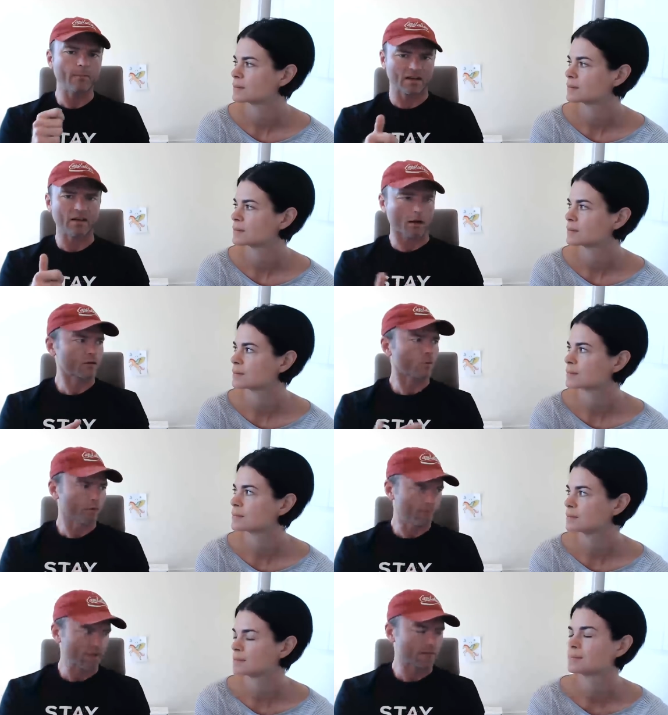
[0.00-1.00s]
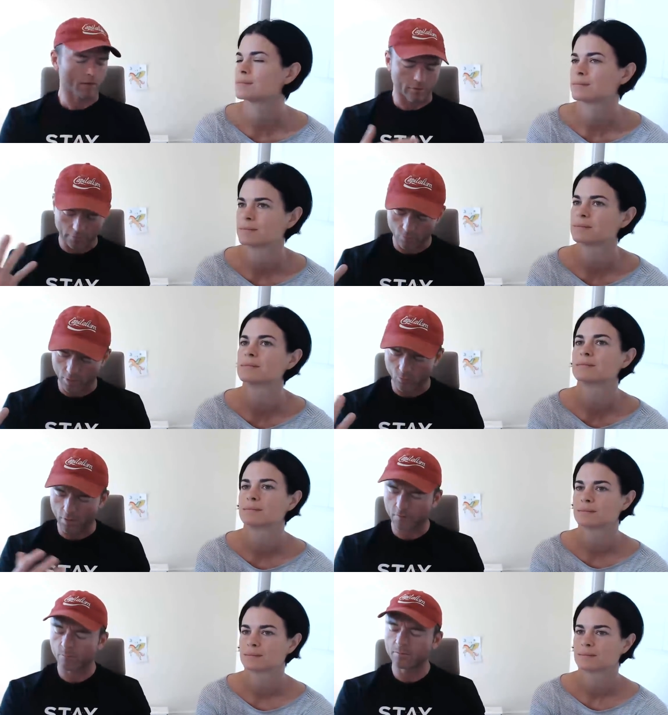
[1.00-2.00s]
Speaker 1: like tummy tucks were the big deal. That's
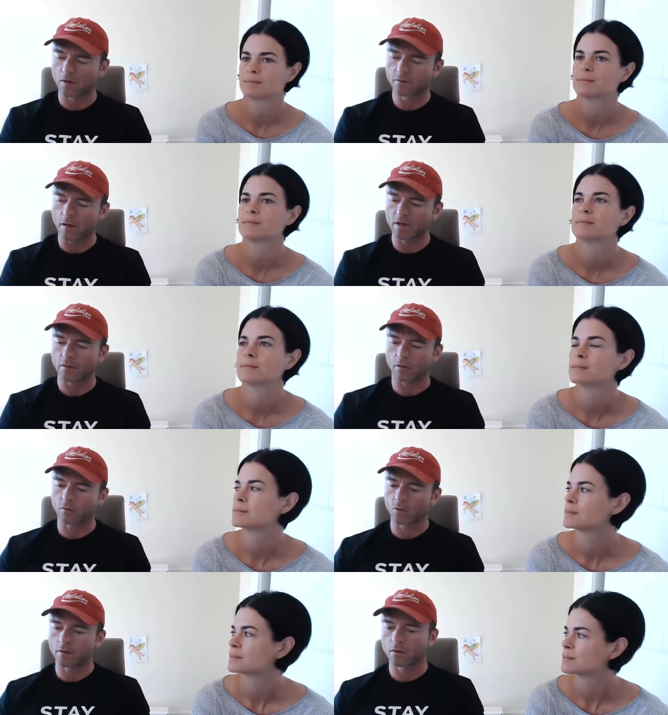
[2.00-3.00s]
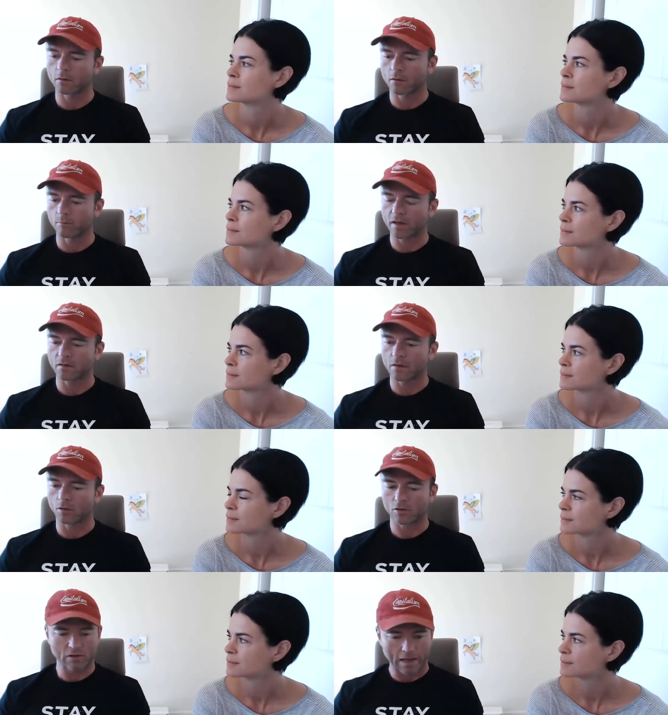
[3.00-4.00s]
what it was. People, tummy tucks were the, the big
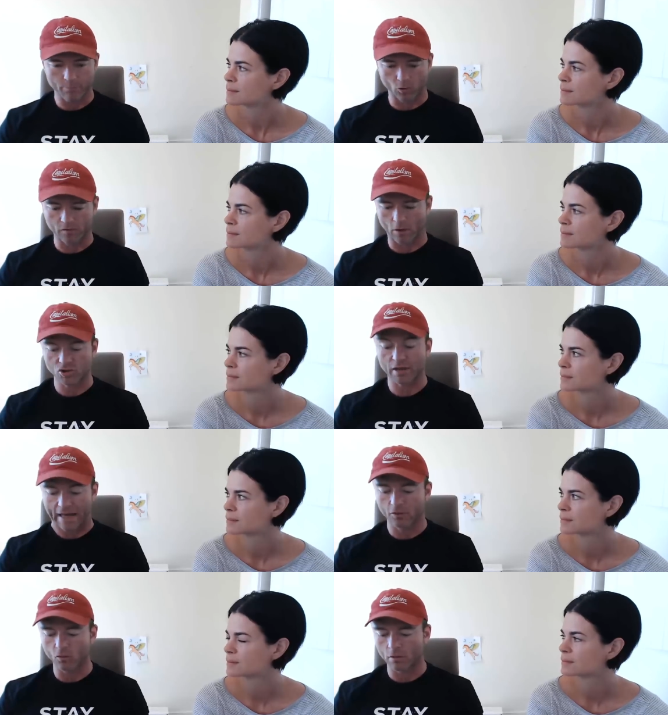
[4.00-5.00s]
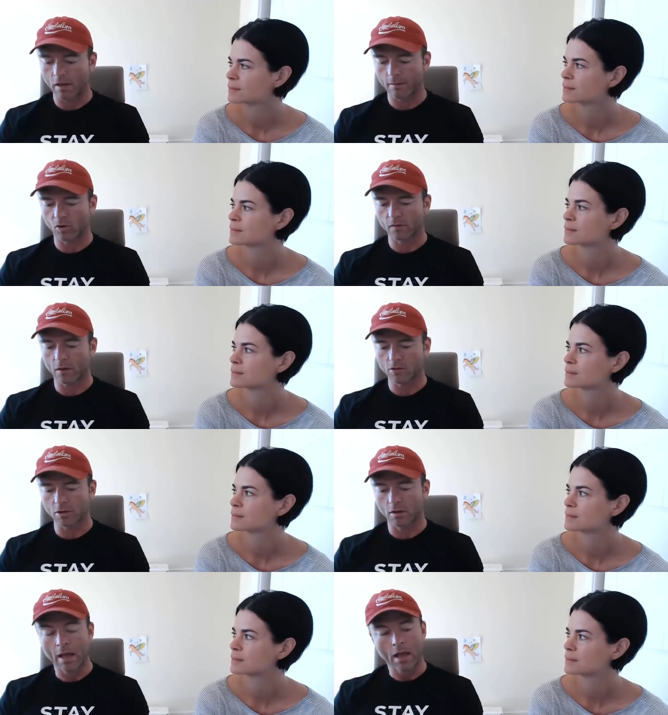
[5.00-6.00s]
deal, or liposuction and or
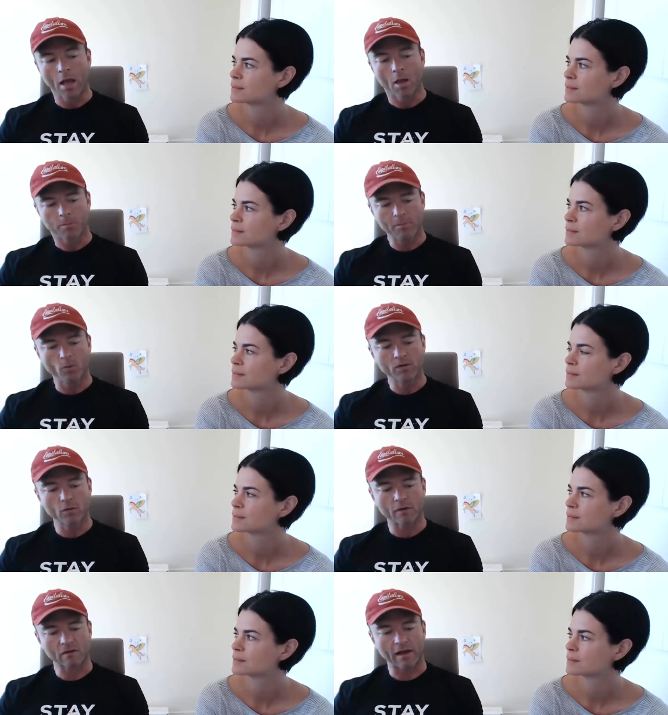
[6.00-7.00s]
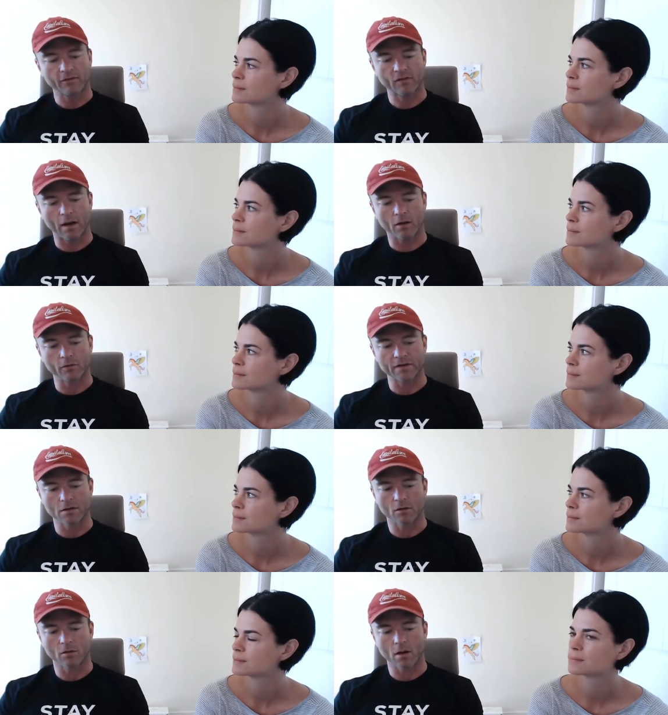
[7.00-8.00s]
liposuction. People would do this
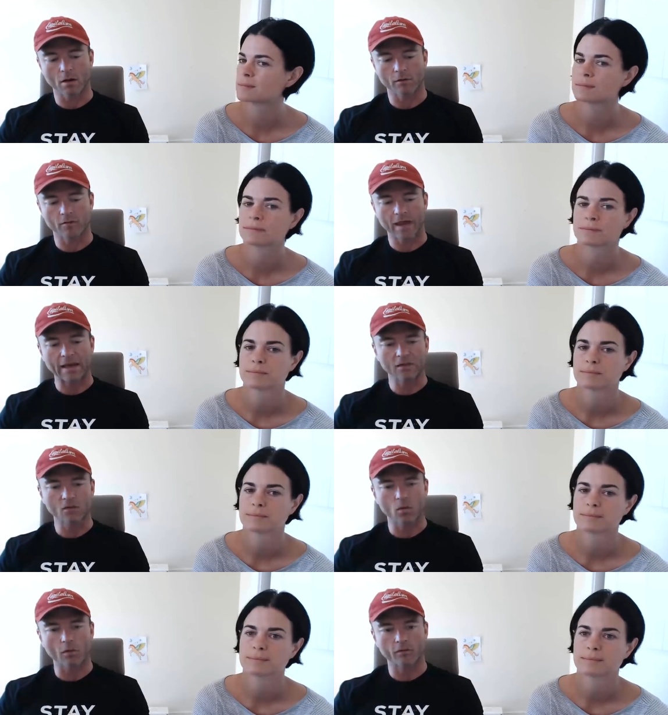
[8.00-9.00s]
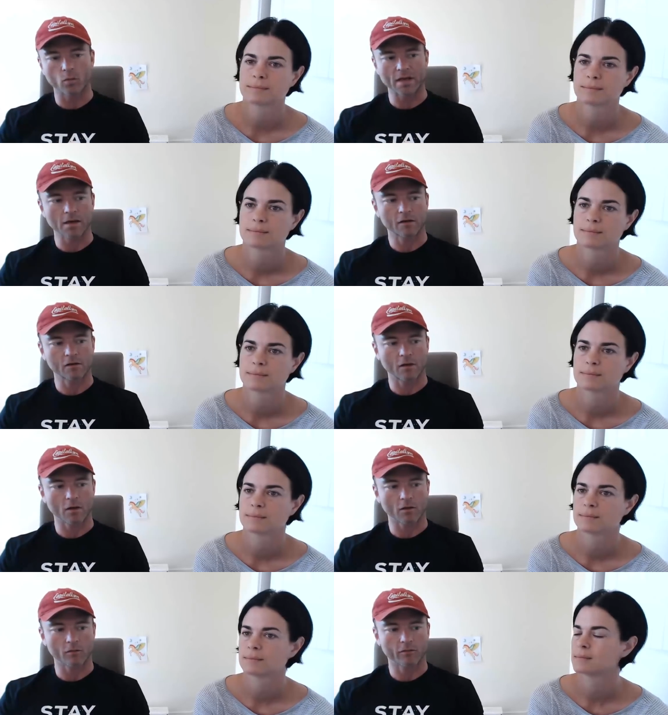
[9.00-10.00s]
lifestyle deal of eight to twelve
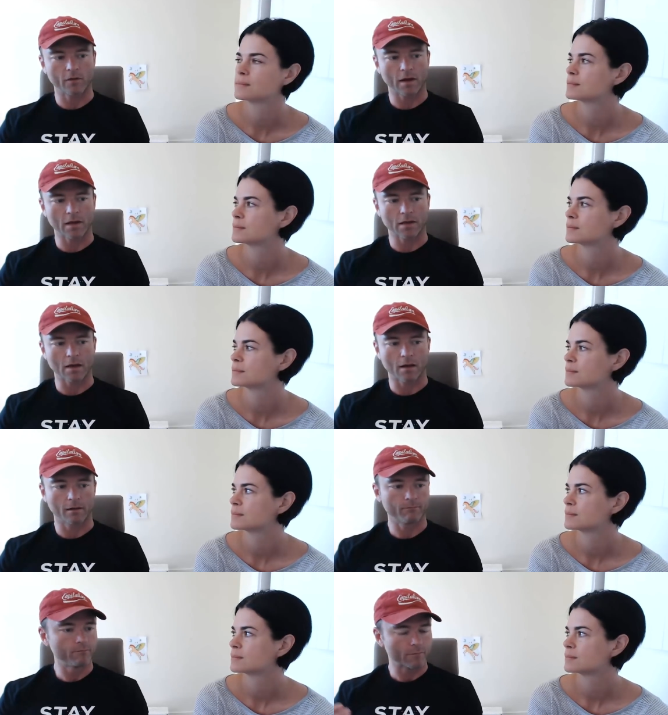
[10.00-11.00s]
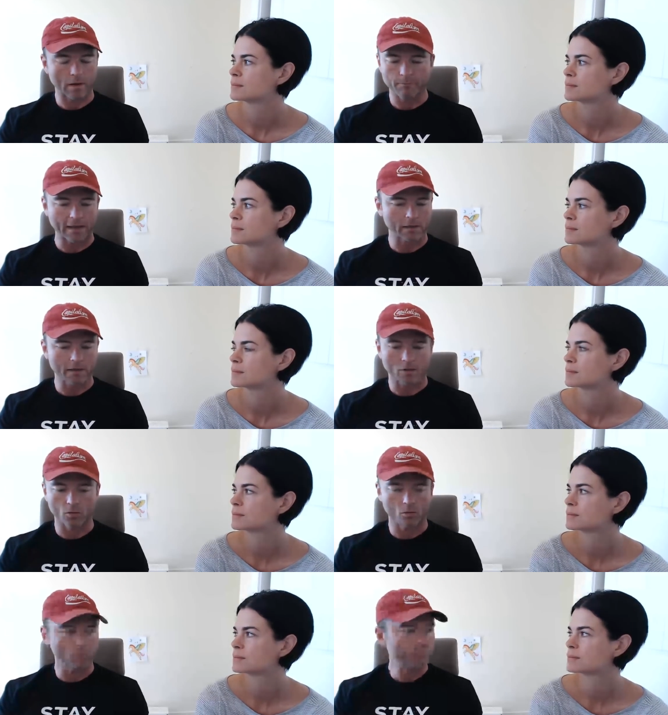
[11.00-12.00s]
weeks of a, uh, a
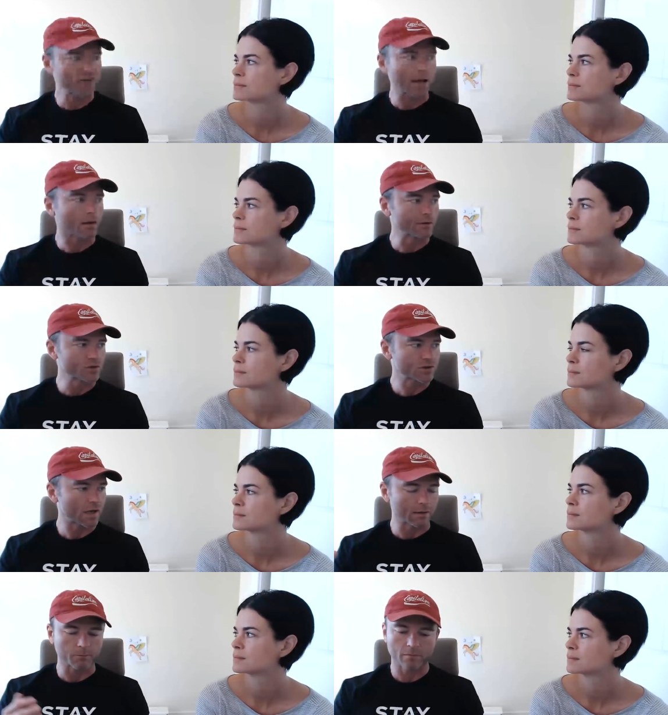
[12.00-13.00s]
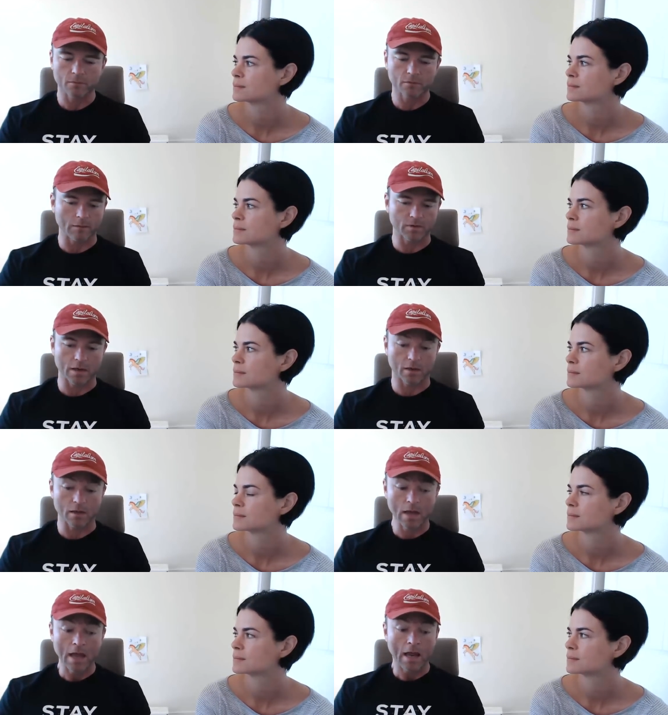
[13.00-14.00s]
paleo challenge type type
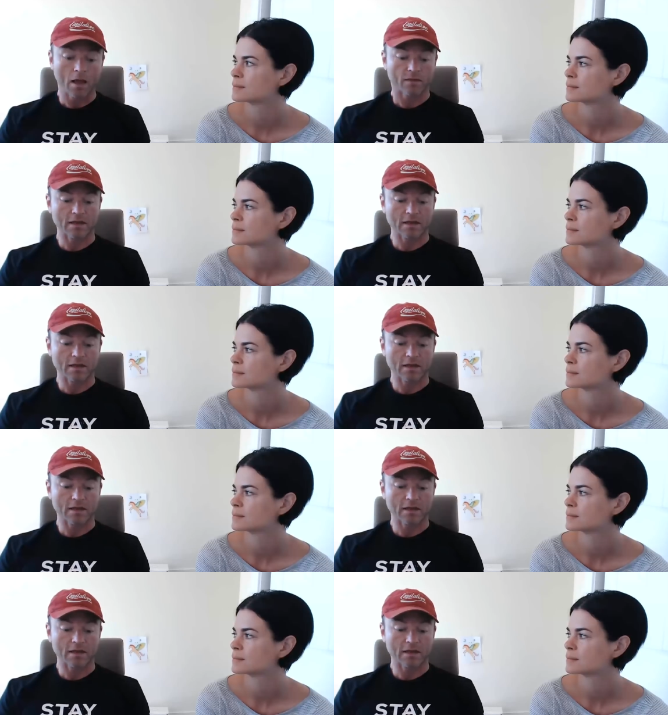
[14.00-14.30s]
gig.